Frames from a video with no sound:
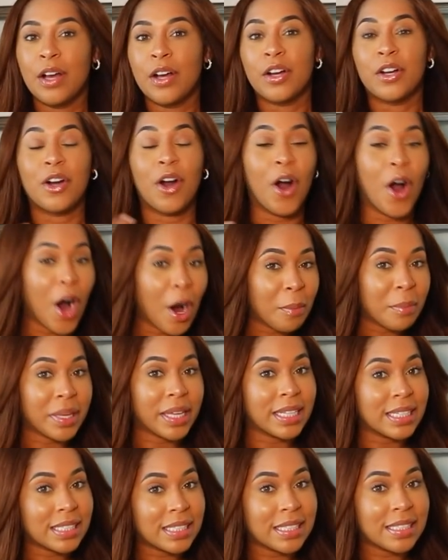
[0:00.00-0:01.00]

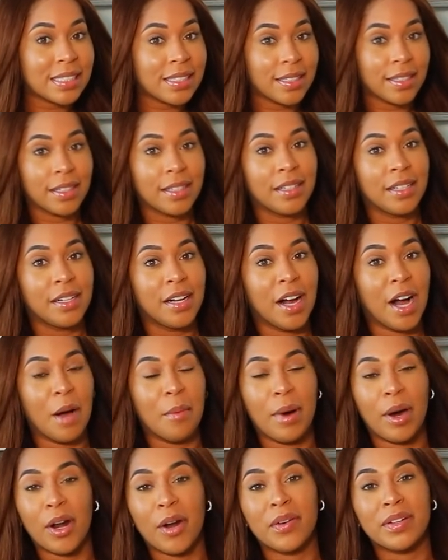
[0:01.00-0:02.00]
comments
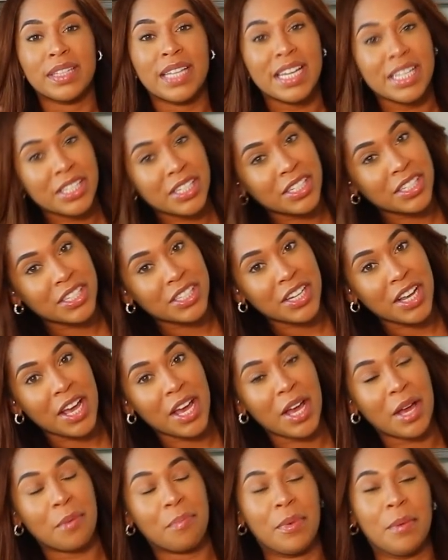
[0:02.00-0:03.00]
about our
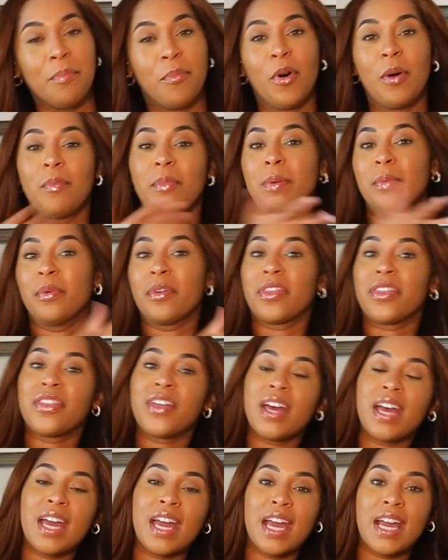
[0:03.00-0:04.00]
relationship and what people
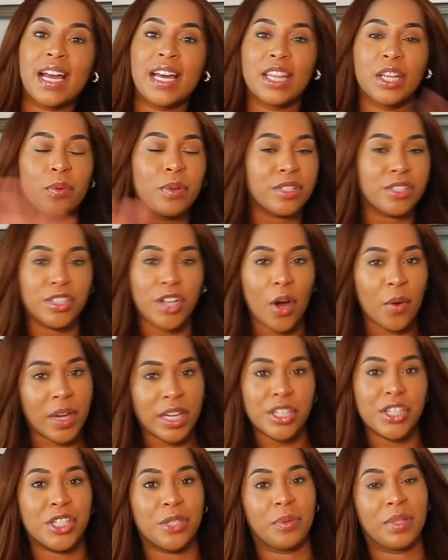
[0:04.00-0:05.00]
think, and there was no
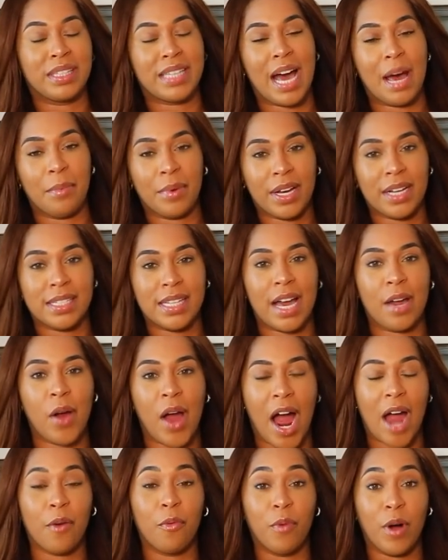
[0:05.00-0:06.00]
issue with that because
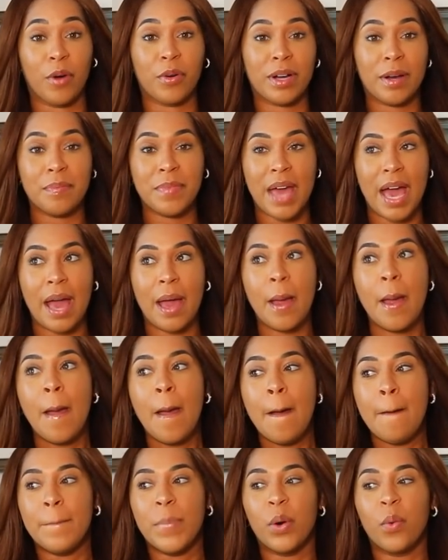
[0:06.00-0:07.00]
I welcome that.
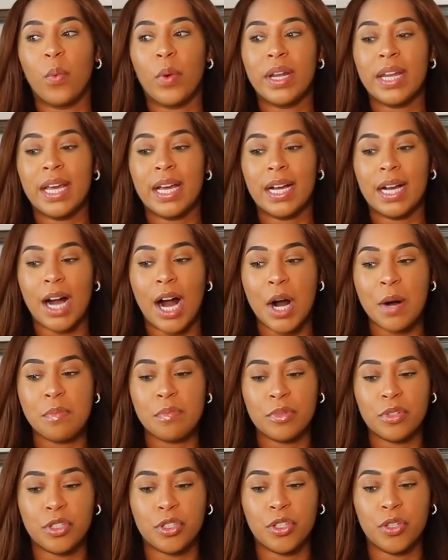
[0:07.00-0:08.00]
But when it
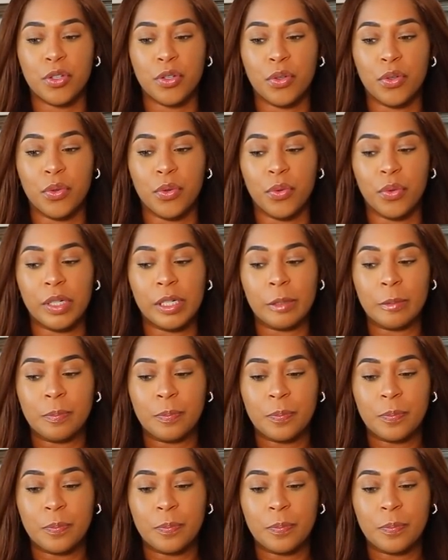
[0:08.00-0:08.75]
comes to